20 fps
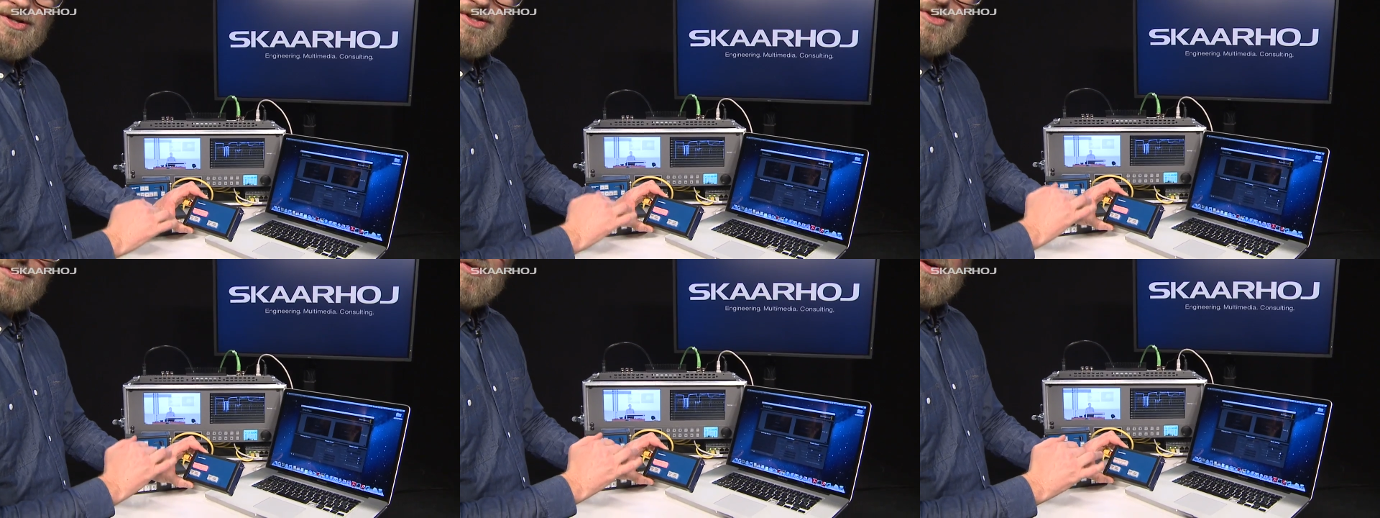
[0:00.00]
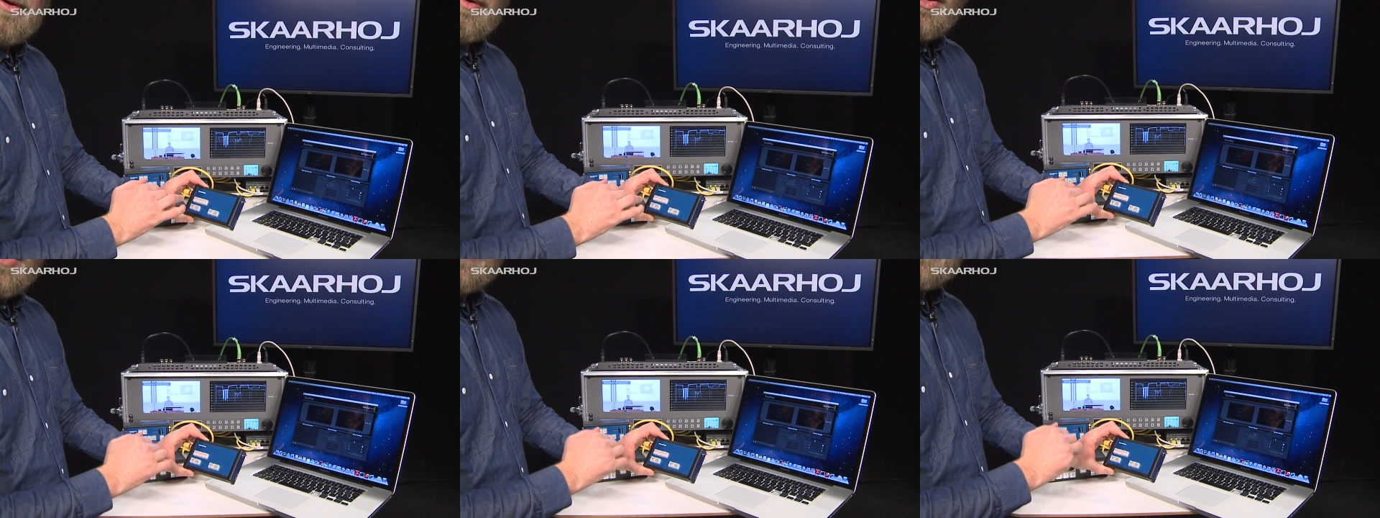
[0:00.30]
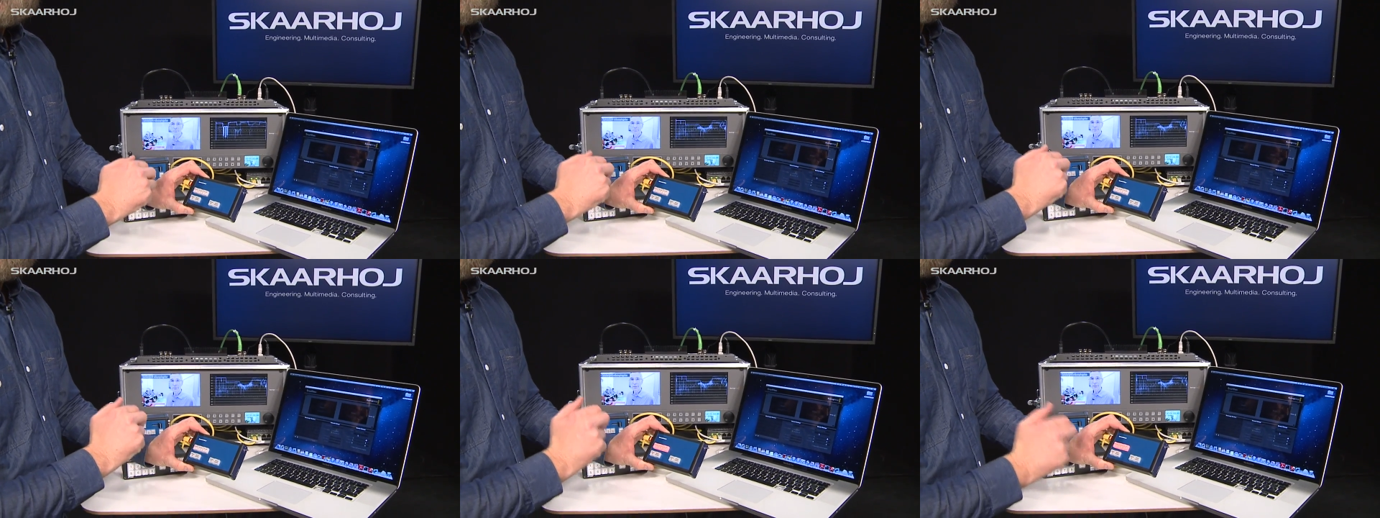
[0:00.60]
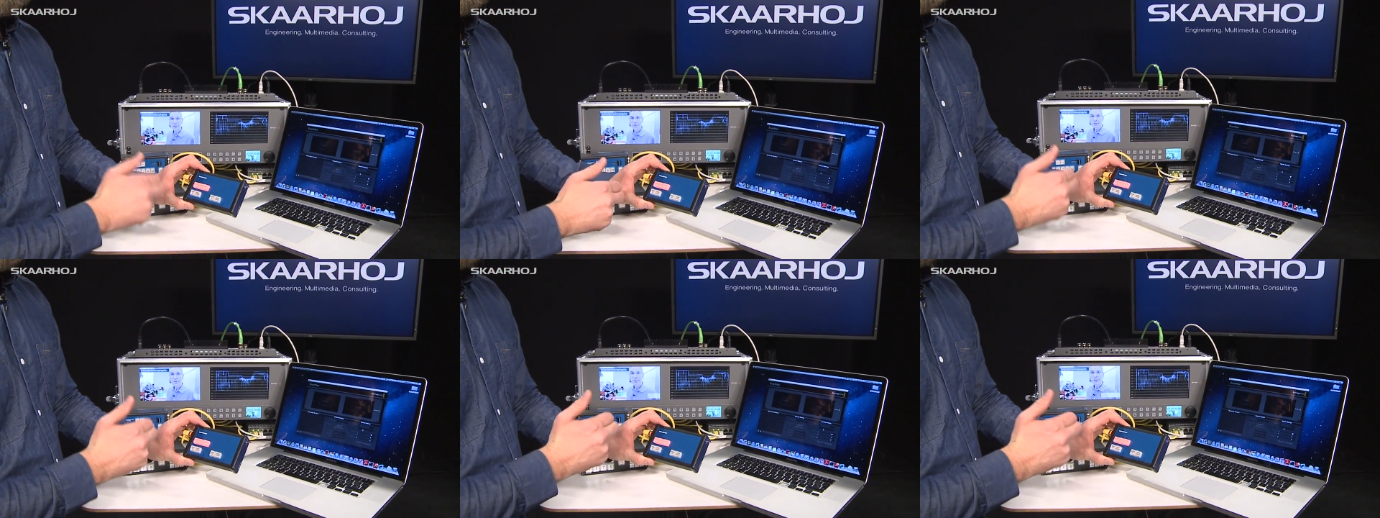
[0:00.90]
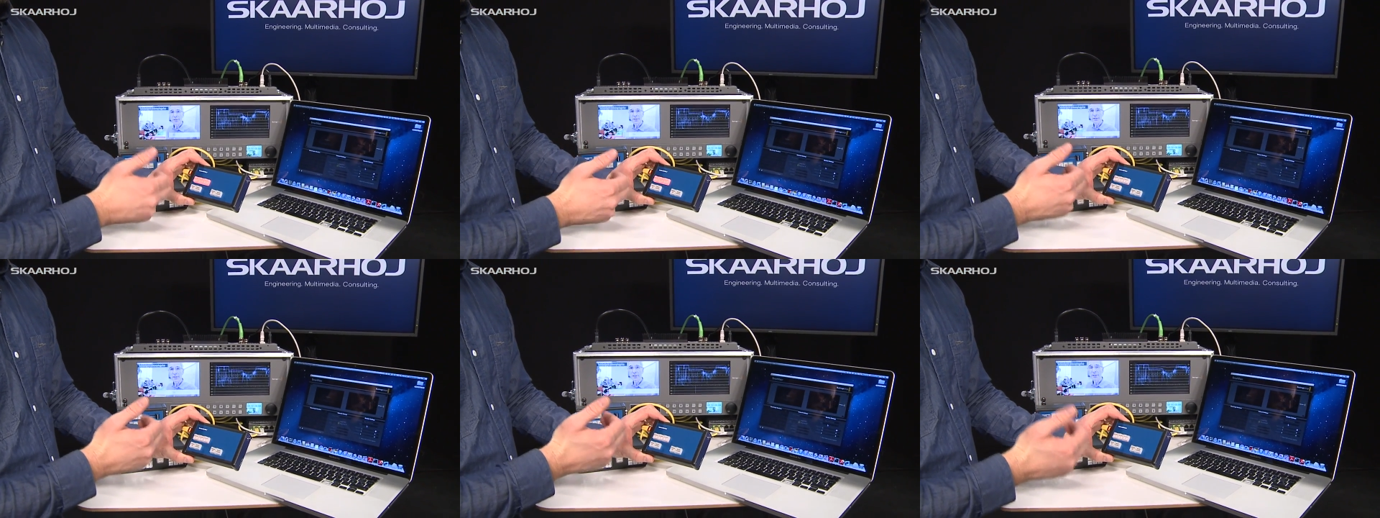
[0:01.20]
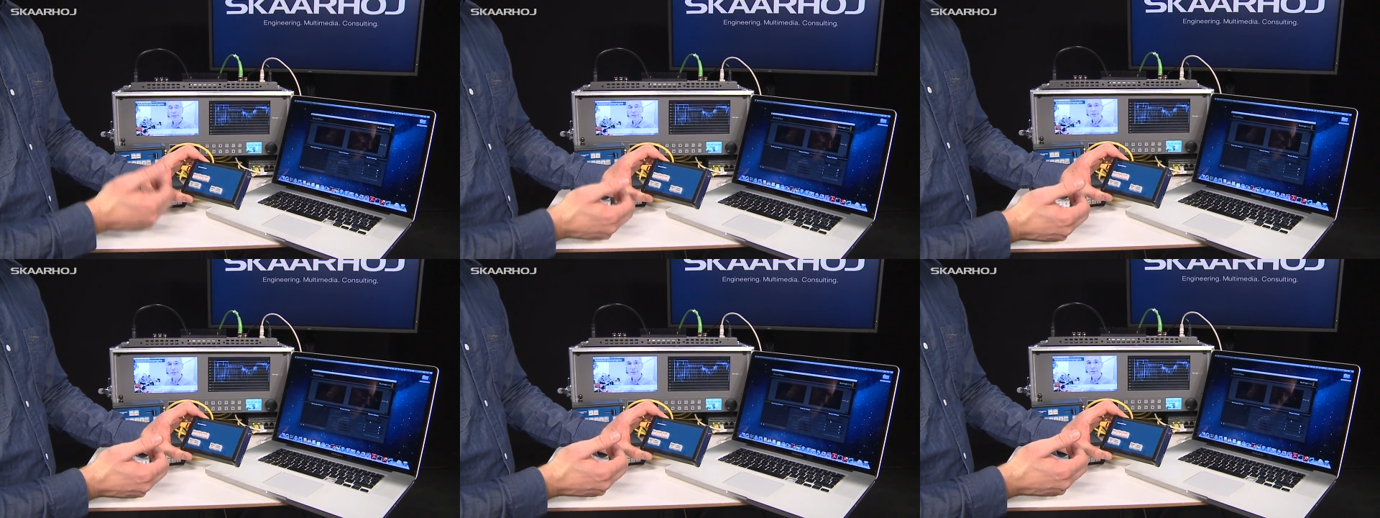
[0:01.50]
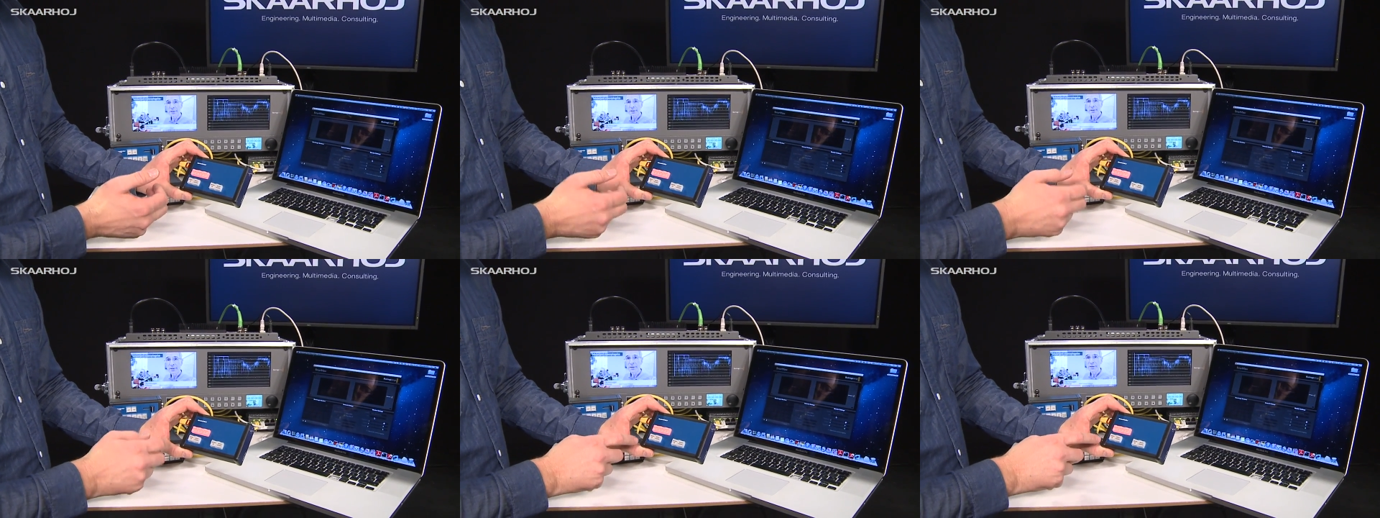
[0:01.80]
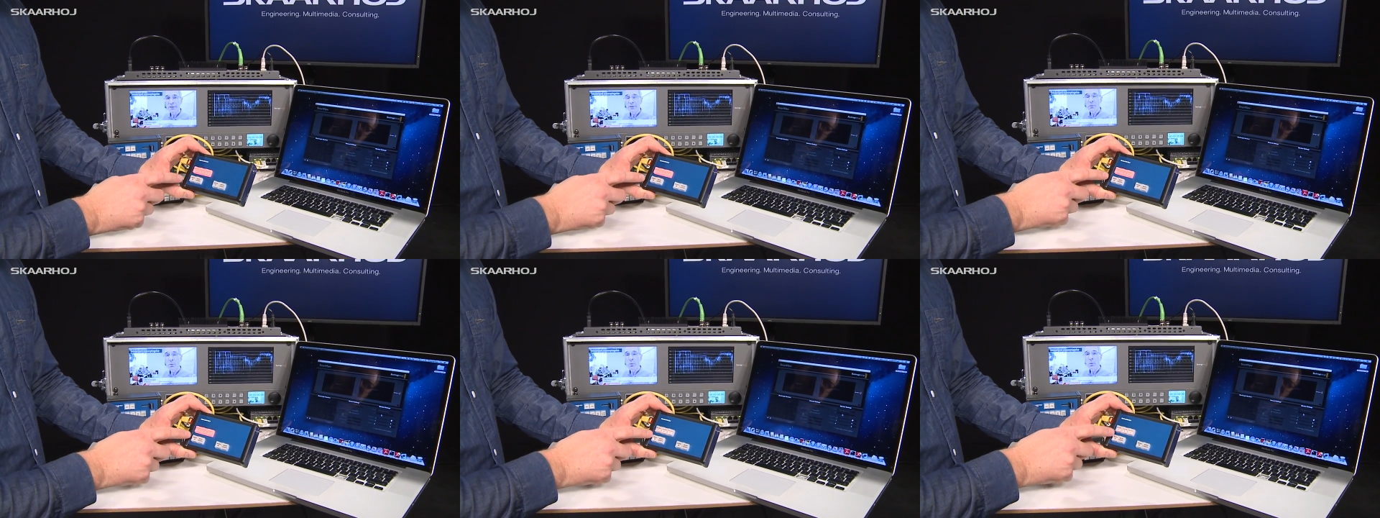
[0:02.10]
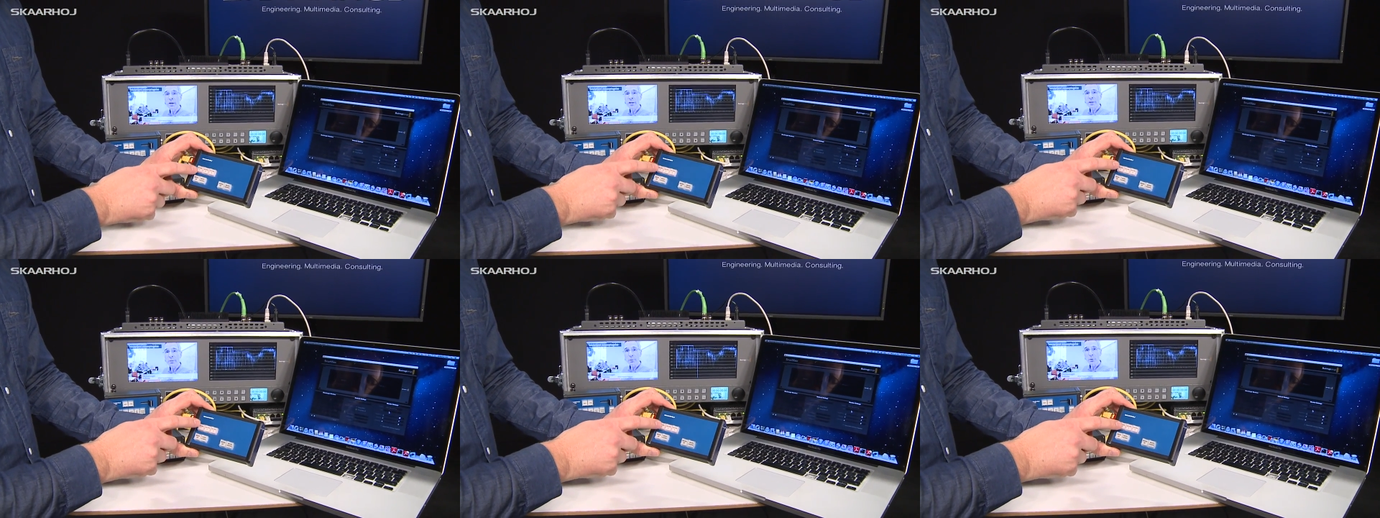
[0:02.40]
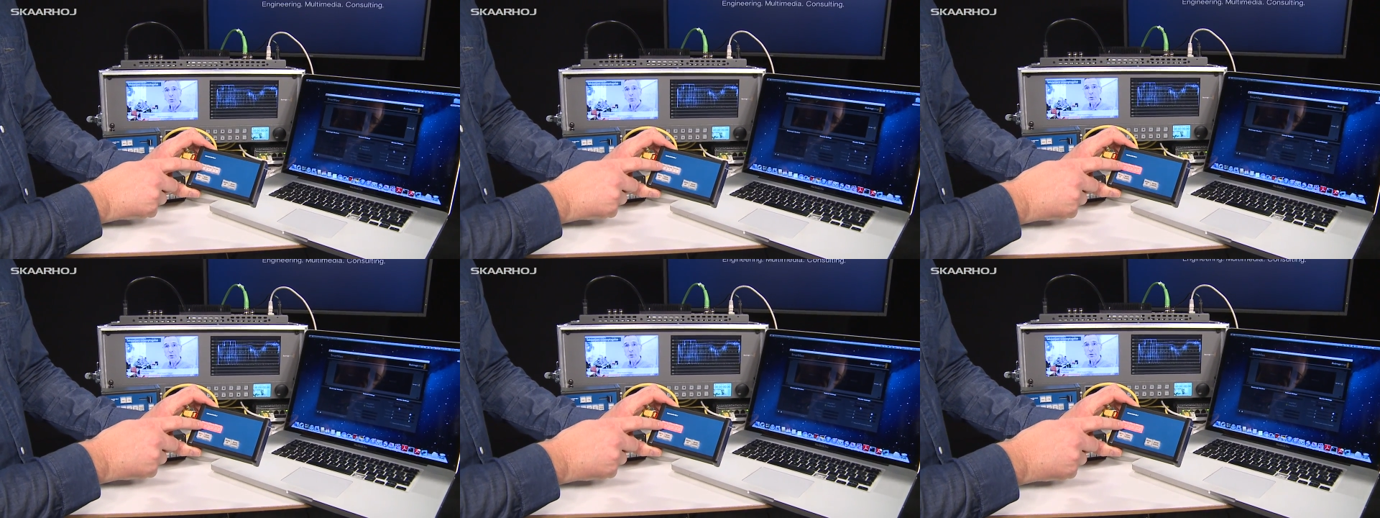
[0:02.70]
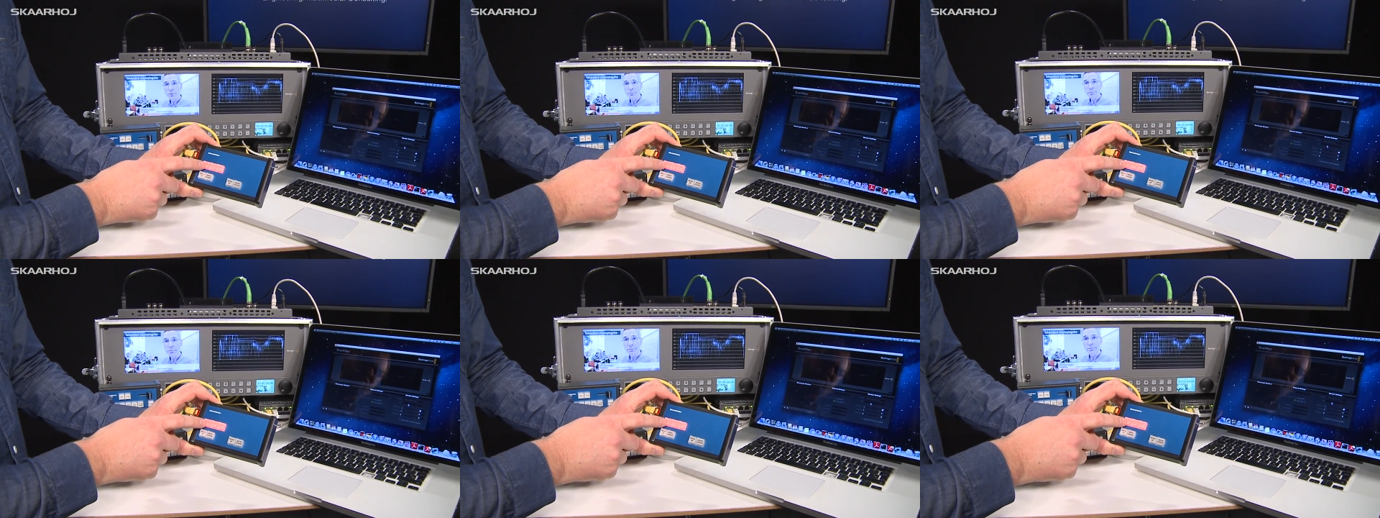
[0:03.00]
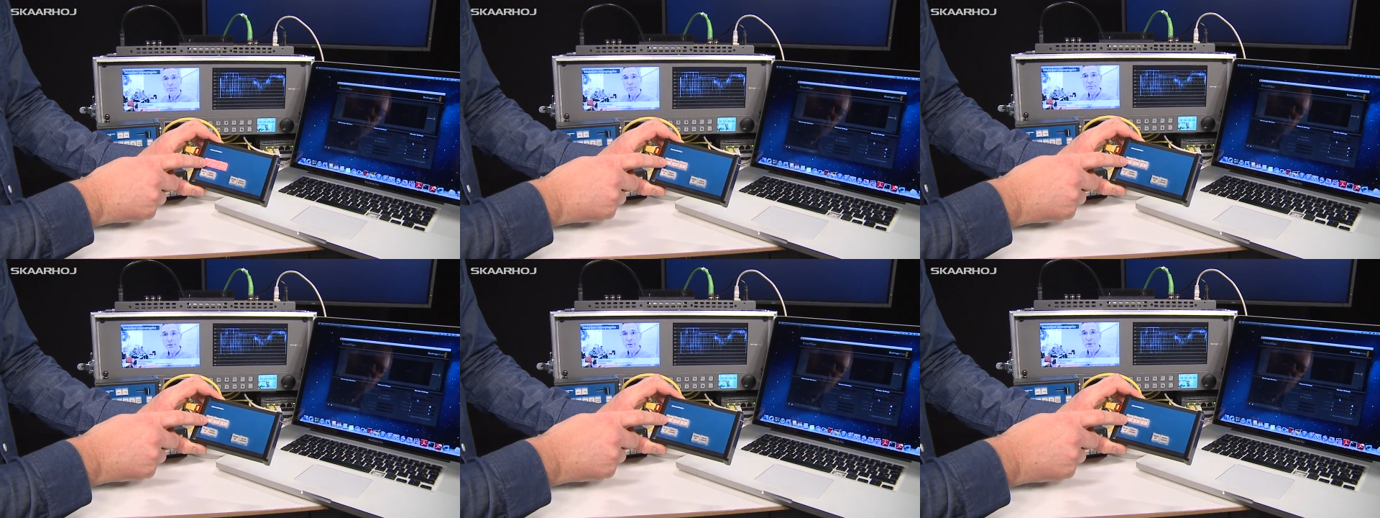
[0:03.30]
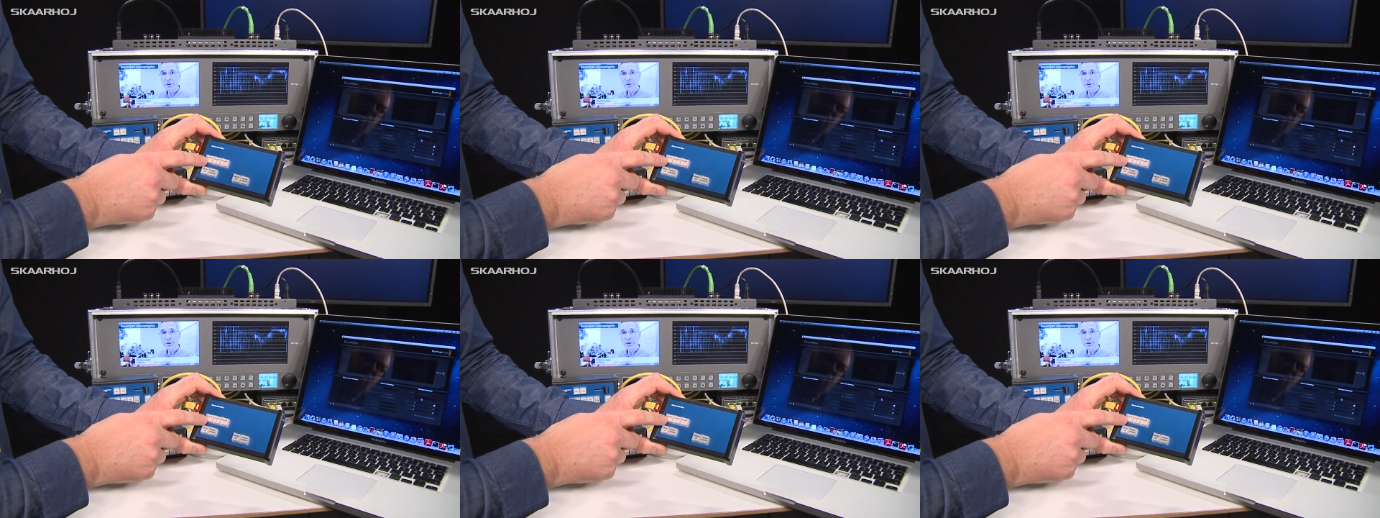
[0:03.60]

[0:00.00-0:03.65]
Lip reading: (no speaker visible)